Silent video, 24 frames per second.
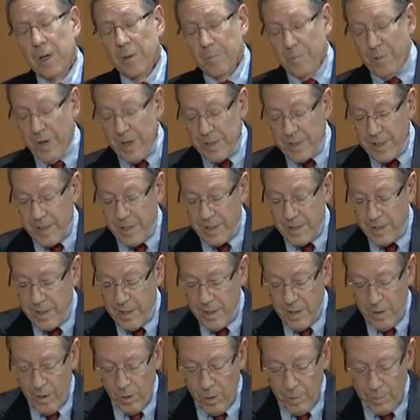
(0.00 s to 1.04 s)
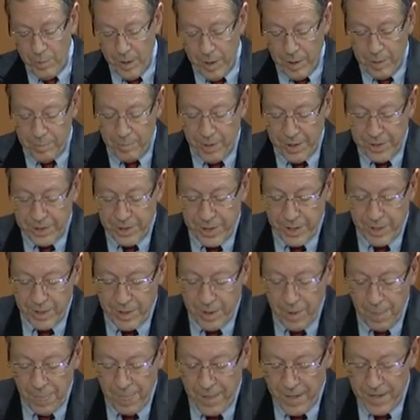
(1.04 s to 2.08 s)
President Omar Bashir